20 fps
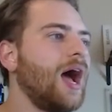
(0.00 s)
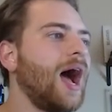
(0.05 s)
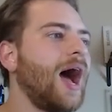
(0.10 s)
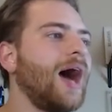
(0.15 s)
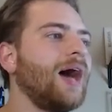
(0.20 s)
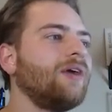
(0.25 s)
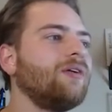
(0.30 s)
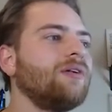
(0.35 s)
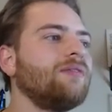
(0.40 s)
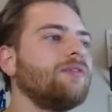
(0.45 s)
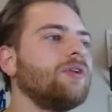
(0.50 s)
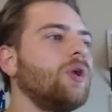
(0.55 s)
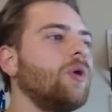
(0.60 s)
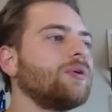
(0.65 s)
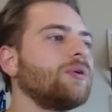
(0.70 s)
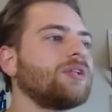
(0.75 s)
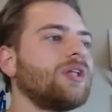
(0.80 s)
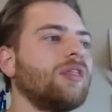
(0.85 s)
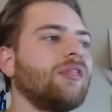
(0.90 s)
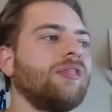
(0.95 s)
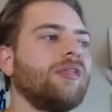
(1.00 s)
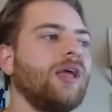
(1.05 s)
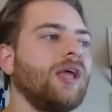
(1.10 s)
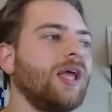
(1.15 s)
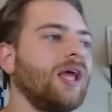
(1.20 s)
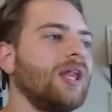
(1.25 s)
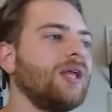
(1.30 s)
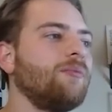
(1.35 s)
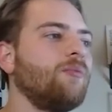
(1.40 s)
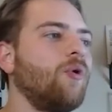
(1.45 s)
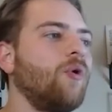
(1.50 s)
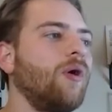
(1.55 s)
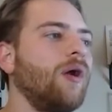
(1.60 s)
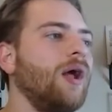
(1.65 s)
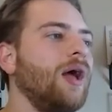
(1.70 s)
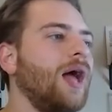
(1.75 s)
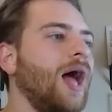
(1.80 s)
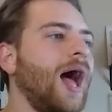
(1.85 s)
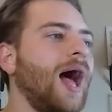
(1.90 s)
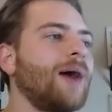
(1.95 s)
I don't even know what to think anymore.
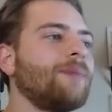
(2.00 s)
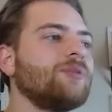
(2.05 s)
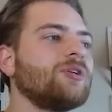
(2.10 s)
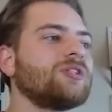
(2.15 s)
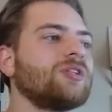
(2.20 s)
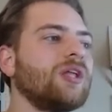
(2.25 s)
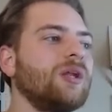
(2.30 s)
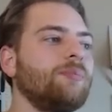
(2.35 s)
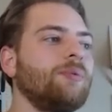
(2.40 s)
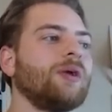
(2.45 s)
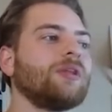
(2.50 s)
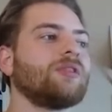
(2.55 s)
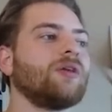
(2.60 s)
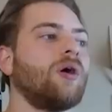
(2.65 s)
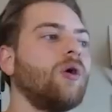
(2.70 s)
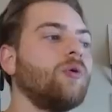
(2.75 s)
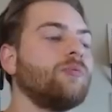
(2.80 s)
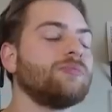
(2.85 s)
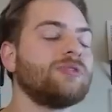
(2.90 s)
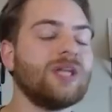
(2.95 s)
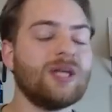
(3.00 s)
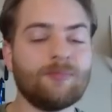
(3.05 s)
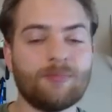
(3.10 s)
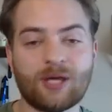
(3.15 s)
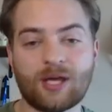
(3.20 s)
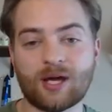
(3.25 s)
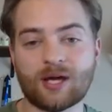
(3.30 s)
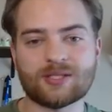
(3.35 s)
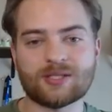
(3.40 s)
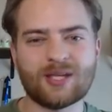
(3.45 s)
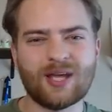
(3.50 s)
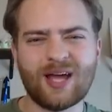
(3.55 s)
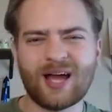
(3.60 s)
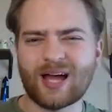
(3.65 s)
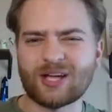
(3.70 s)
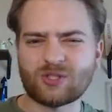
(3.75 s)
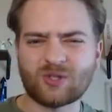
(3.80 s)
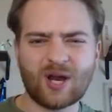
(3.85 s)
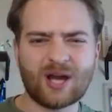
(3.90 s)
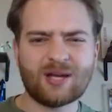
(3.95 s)
I'm just going to pick the home team because
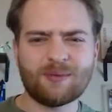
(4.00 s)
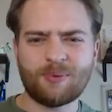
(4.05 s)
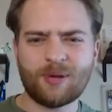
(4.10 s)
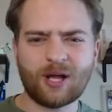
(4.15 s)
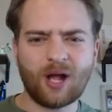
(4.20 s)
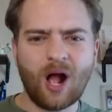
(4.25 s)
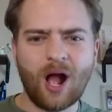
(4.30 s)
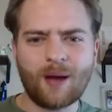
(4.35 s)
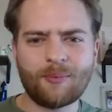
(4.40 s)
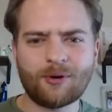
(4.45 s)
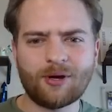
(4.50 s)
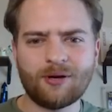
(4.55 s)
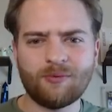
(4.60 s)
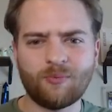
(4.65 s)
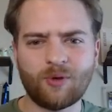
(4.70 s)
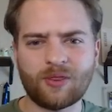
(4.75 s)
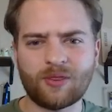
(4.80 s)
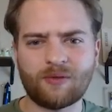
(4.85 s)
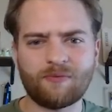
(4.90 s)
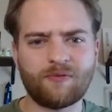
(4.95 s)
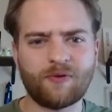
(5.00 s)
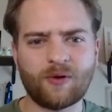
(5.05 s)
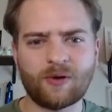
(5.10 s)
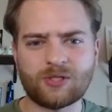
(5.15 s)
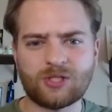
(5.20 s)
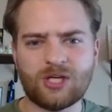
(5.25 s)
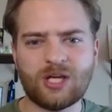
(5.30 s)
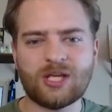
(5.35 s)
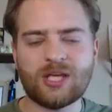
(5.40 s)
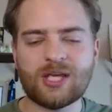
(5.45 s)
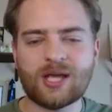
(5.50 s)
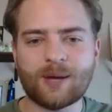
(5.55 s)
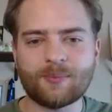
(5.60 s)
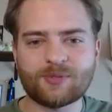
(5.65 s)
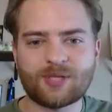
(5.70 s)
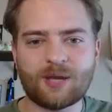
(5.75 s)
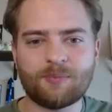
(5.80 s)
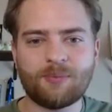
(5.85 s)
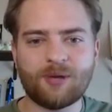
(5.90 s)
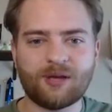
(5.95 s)
I tried to pick Auburn for a cheeky
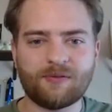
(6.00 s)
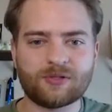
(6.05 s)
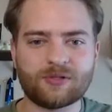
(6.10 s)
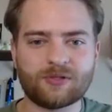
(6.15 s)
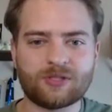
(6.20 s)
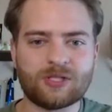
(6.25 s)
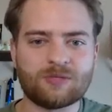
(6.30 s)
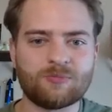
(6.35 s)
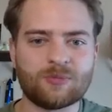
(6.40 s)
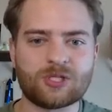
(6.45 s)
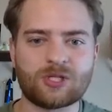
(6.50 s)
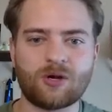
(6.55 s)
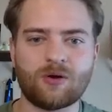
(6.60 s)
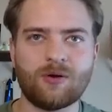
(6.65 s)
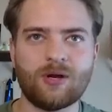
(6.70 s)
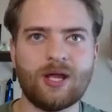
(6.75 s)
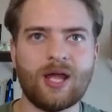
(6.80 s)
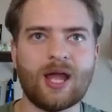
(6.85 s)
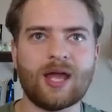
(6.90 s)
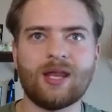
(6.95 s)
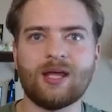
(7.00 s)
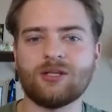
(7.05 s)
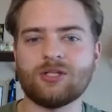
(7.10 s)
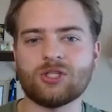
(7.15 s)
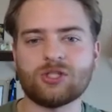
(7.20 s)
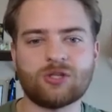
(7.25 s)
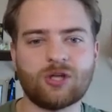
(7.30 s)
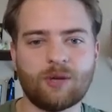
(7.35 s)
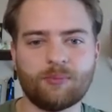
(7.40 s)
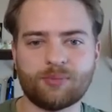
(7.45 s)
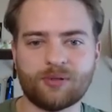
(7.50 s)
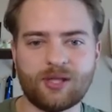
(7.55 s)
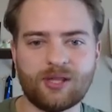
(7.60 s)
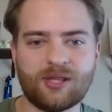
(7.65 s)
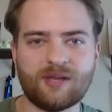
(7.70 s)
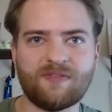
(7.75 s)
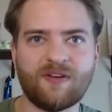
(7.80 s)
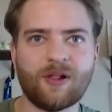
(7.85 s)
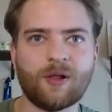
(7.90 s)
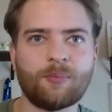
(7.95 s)
upset pick versus Missouri, and it just
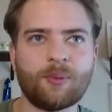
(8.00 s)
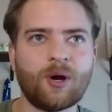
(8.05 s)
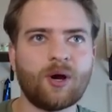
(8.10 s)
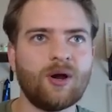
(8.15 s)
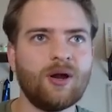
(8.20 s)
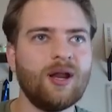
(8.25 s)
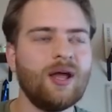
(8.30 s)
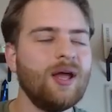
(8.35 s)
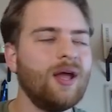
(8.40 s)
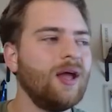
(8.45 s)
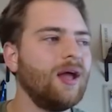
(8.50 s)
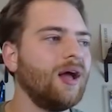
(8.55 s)
completely fell apart.